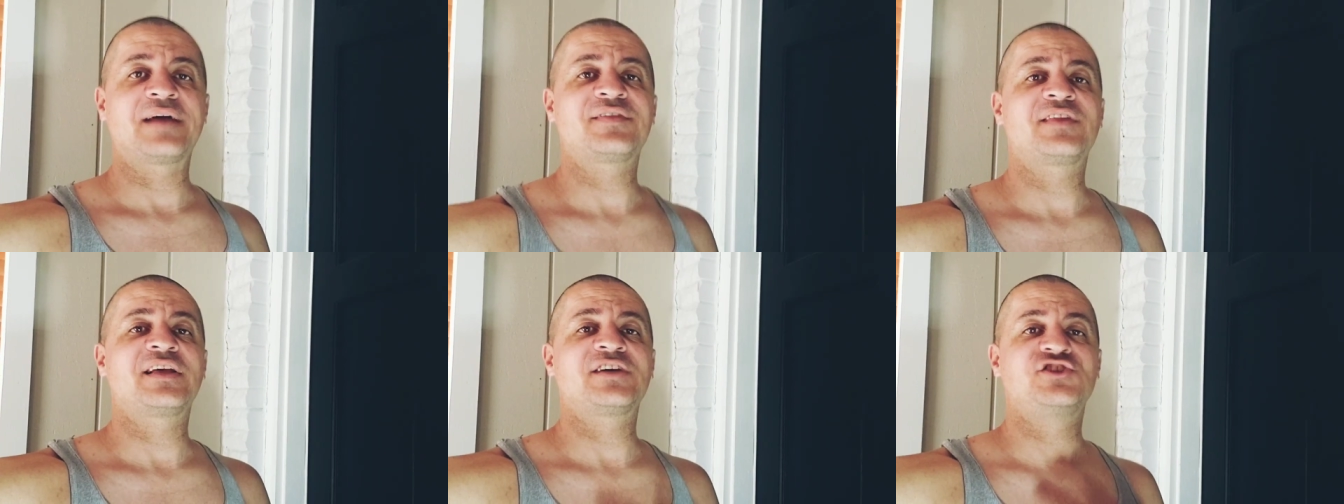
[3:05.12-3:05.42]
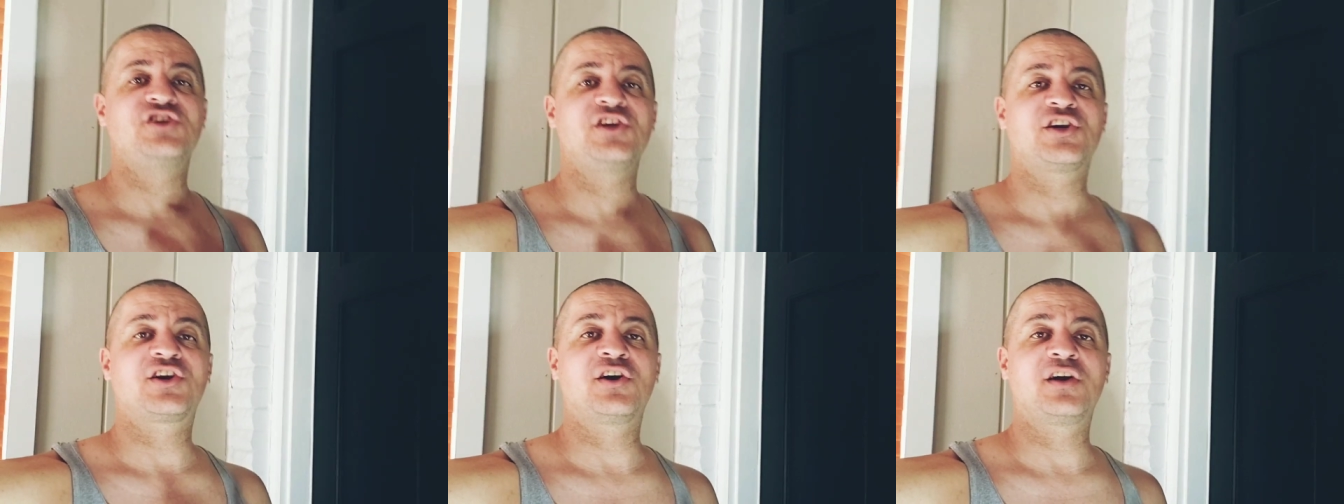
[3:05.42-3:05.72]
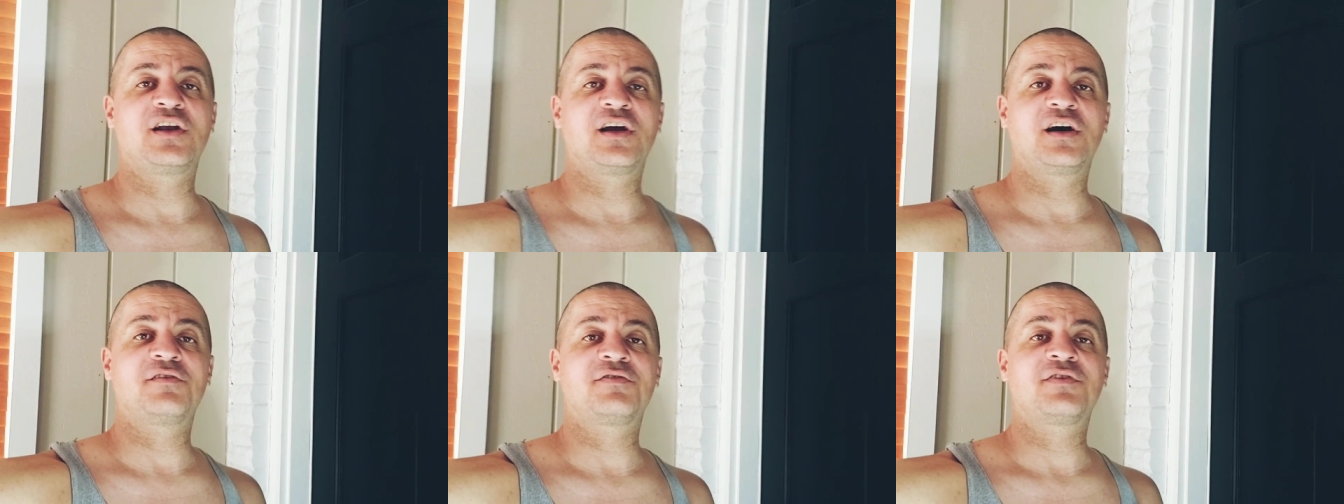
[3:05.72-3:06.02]
think she
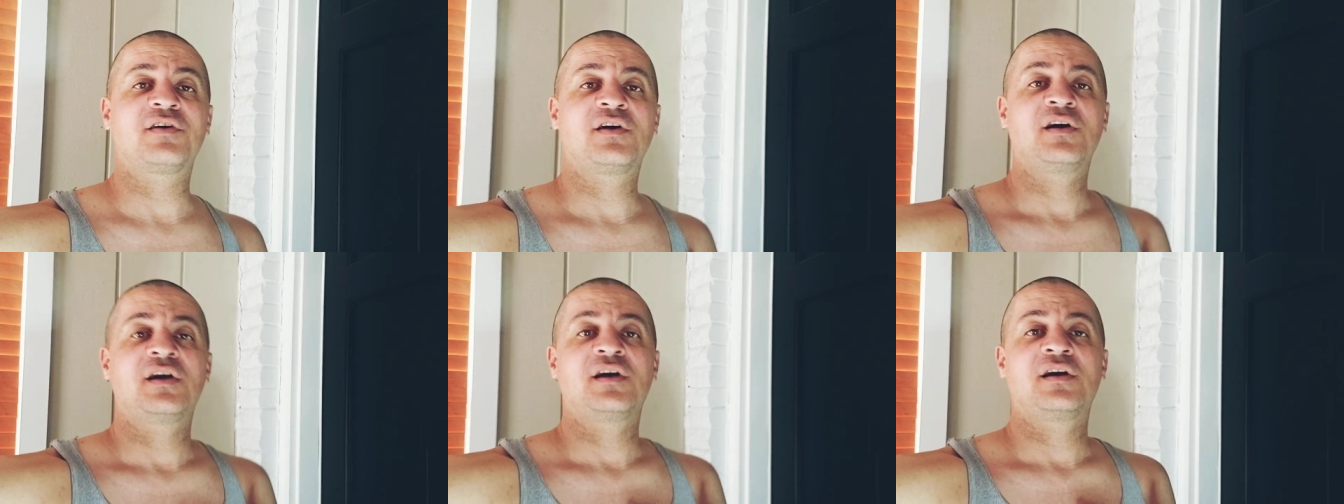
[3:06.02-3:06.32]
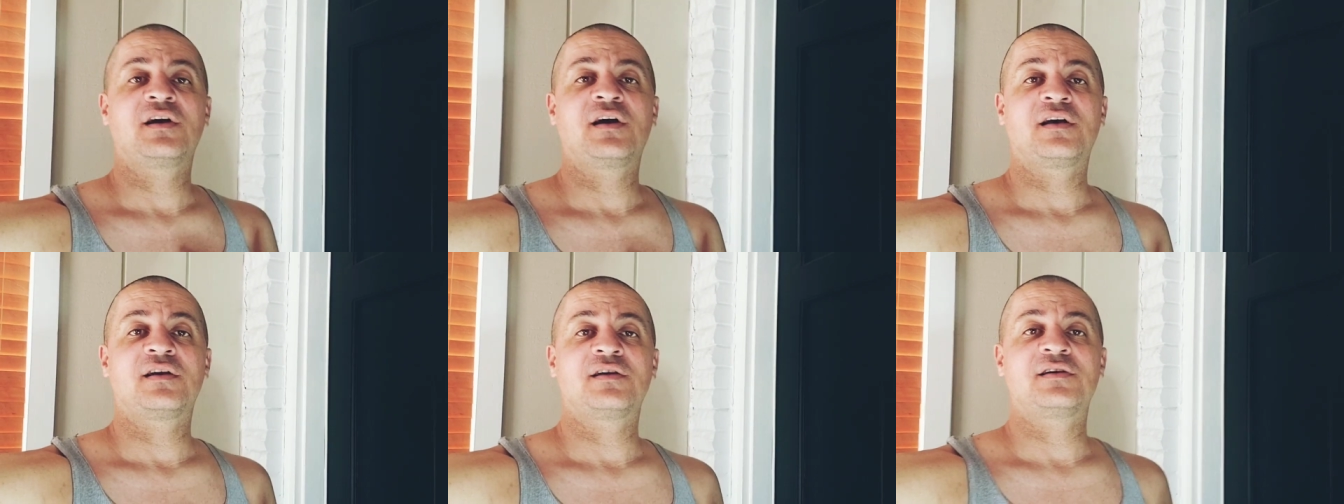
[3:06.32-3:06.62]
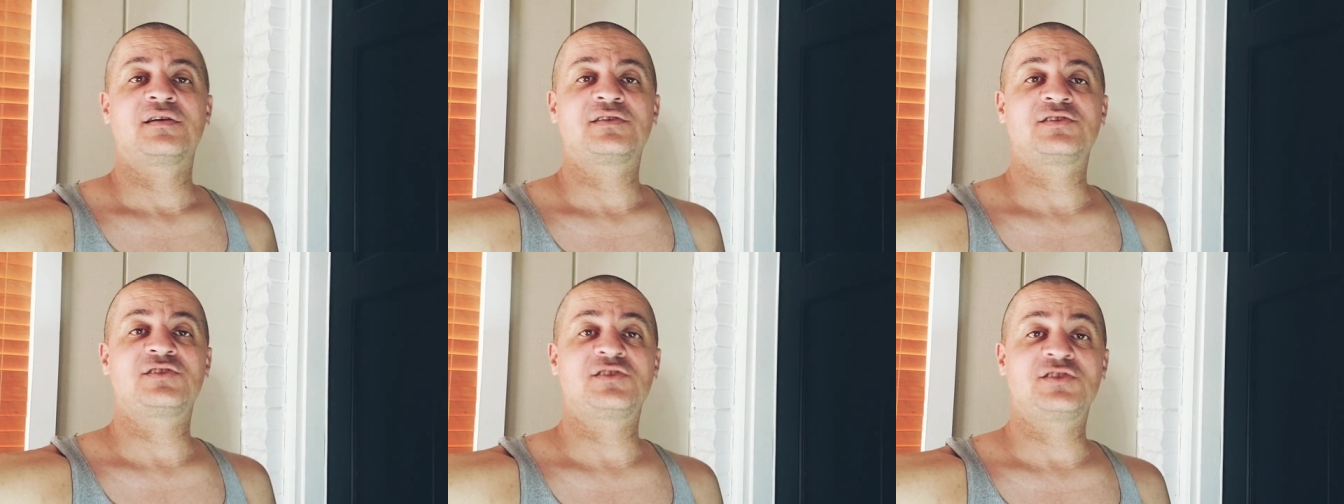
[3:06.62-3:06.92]
could have
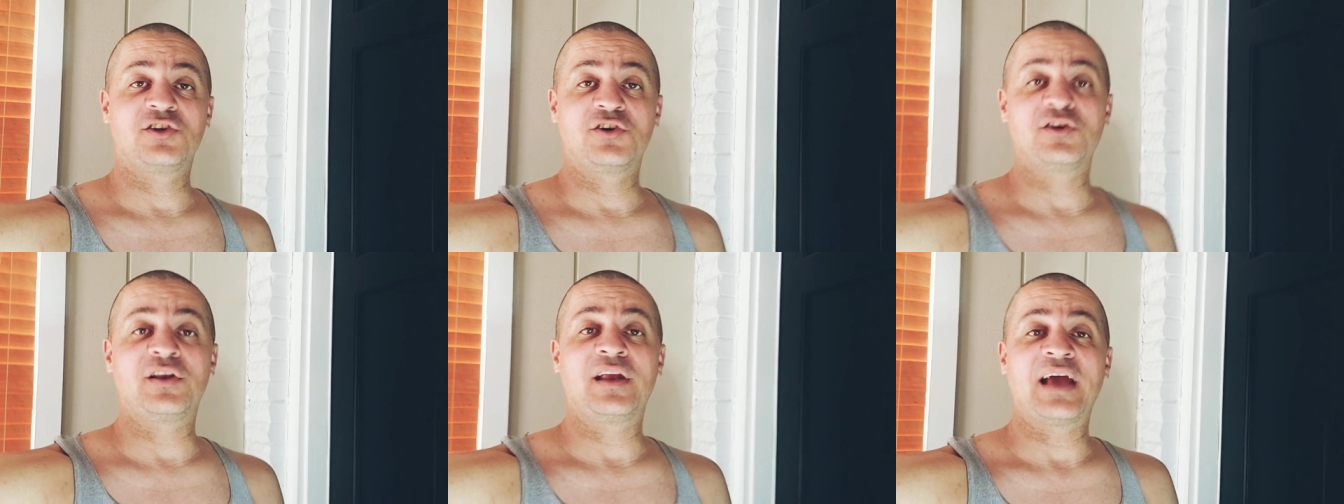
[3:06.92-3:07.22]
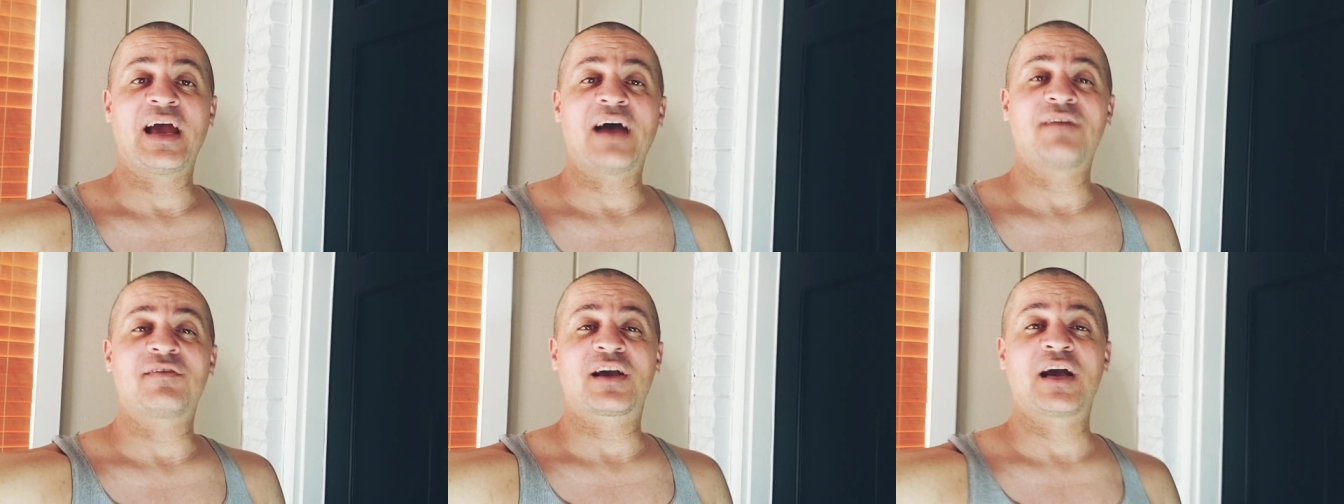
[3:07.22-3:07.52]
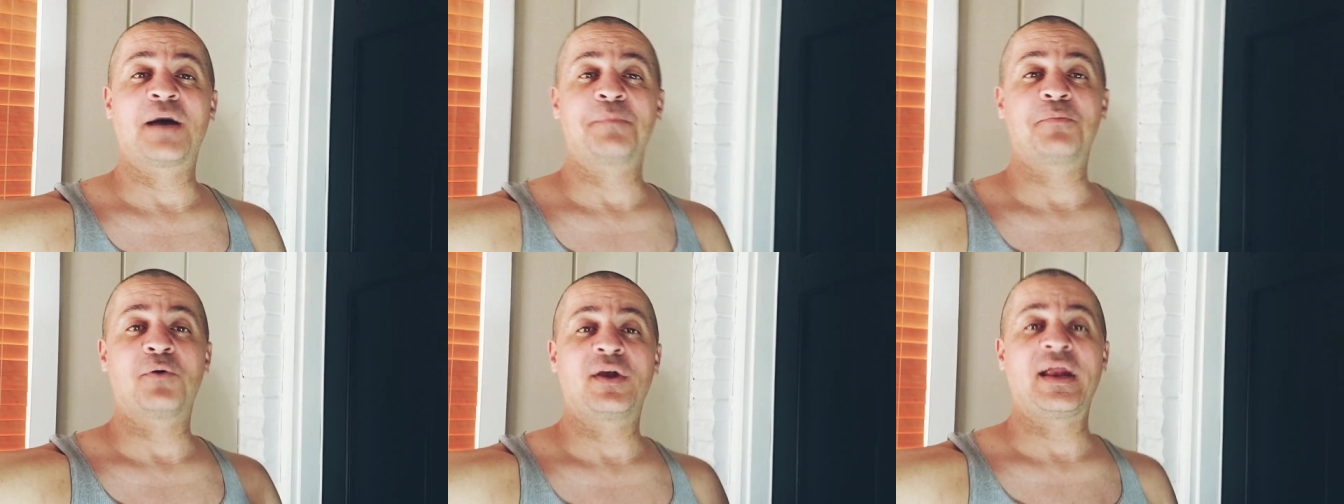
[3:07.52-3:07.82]
stood to have a
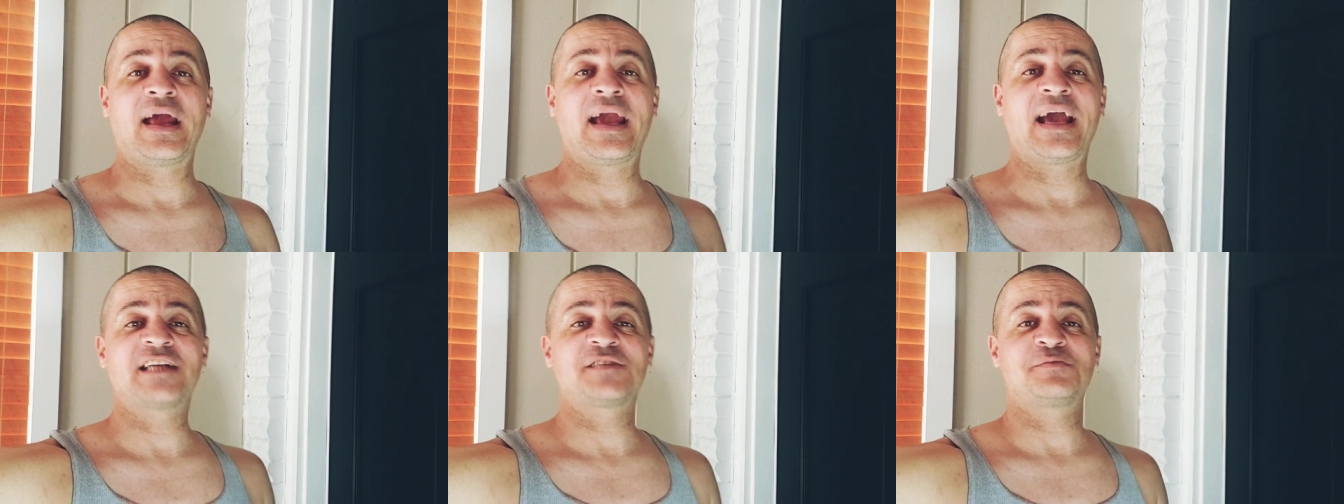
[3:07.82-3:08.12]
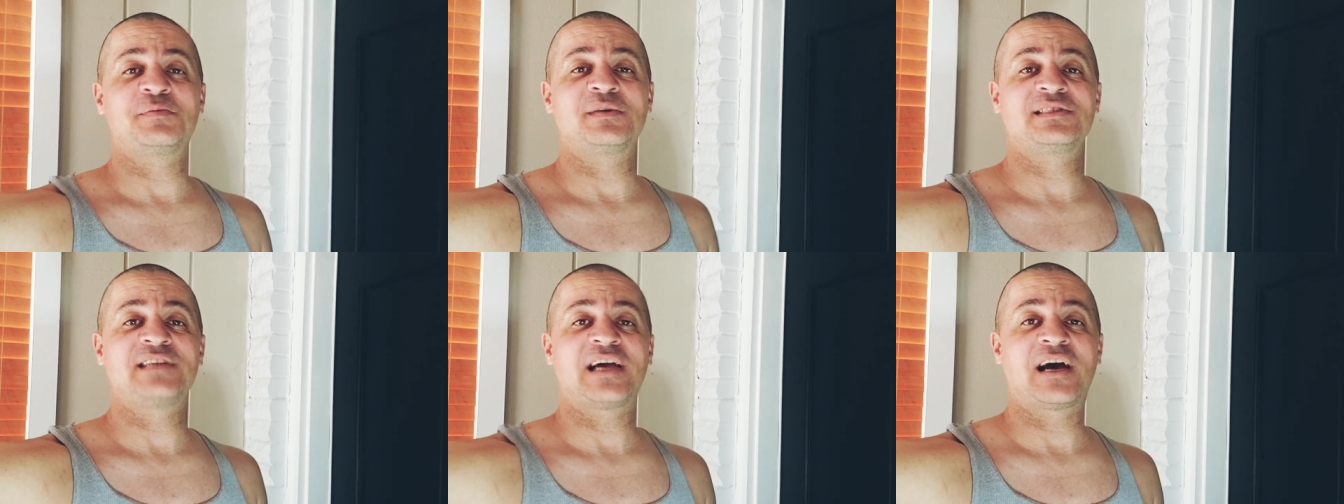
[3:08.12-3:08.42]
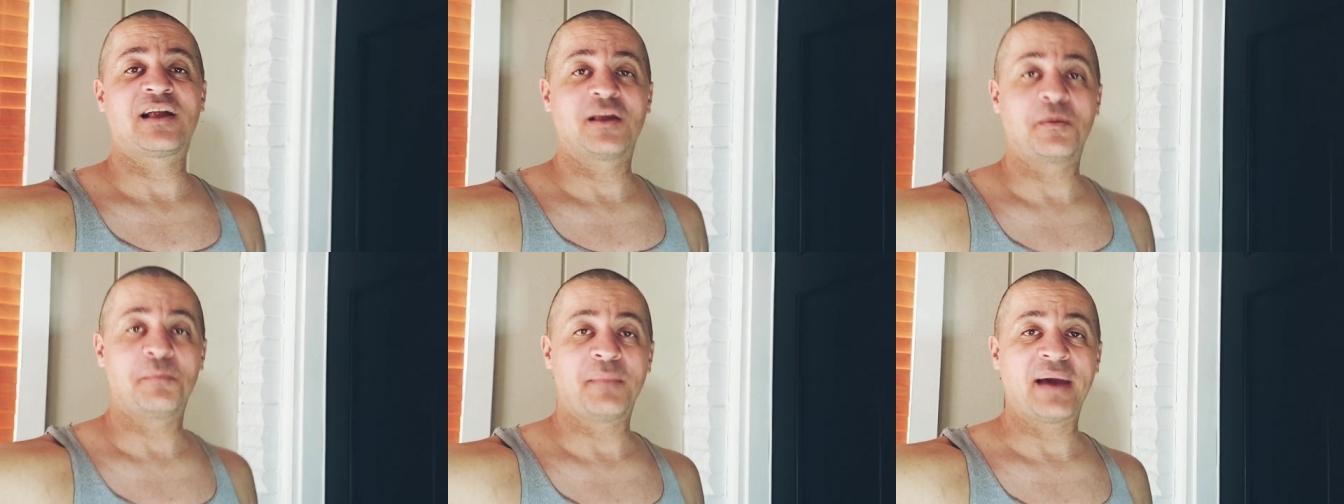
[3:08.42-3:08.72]
couple enhancement
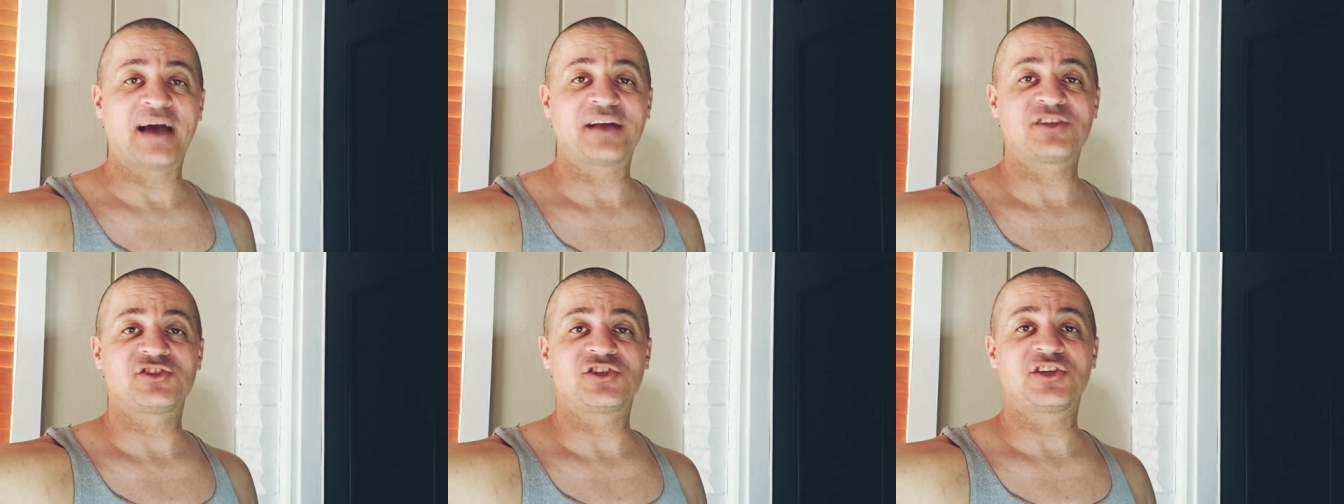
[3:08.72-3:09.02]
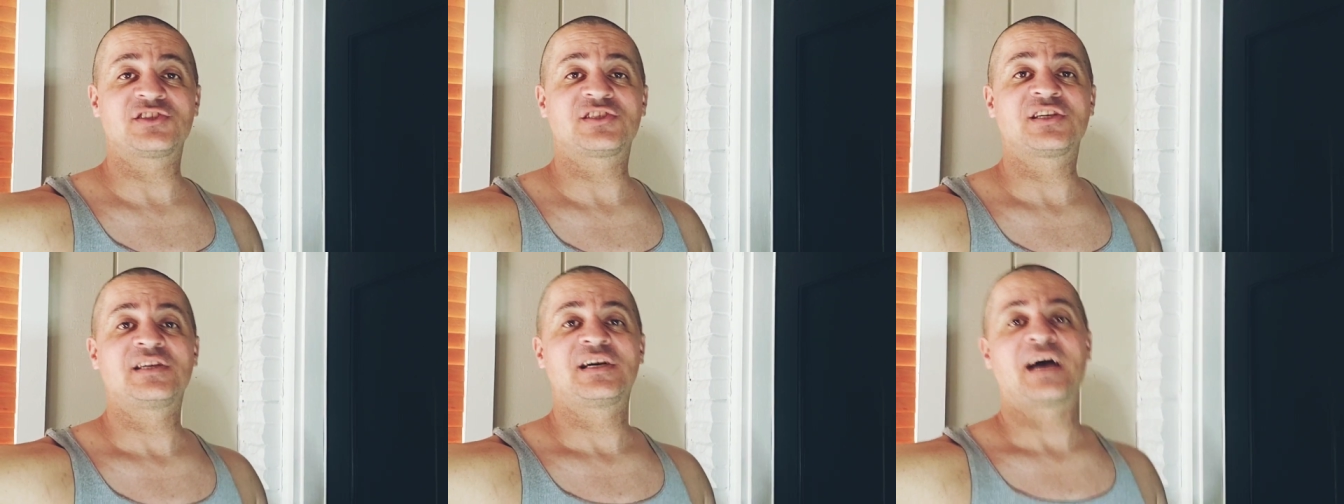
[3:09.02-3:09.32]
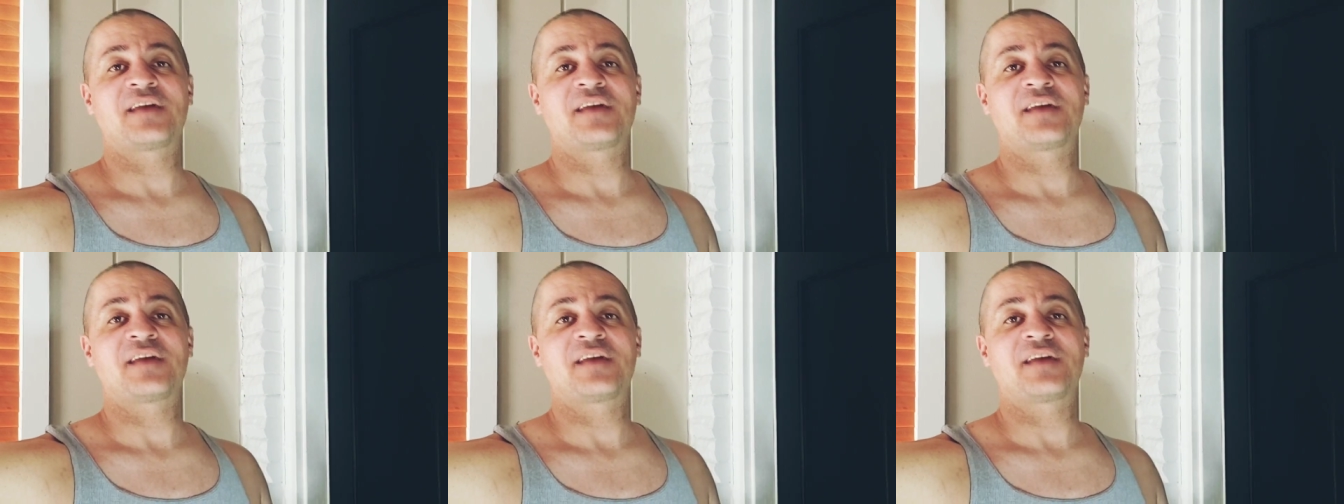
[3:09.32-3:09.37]
talent matches.